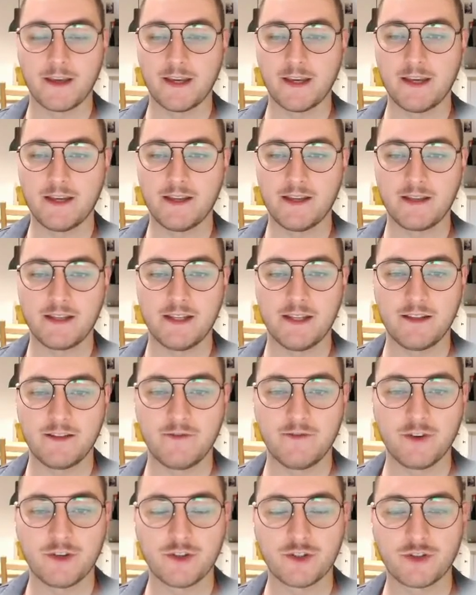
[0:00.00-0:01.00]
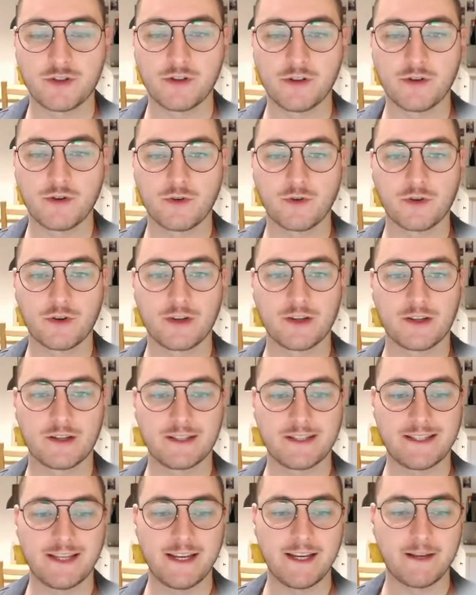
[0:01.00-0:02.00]
in the individual
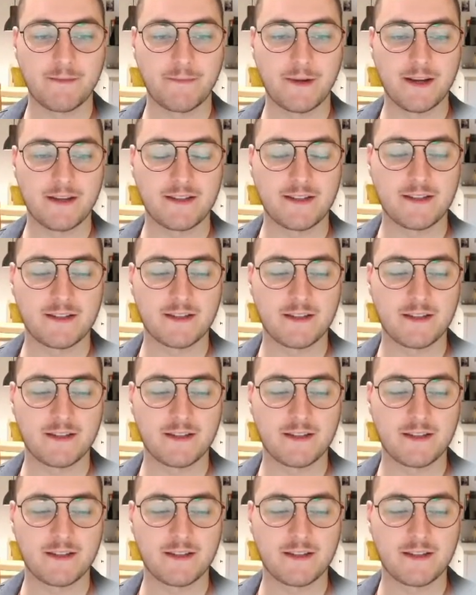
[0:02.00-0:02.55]
databases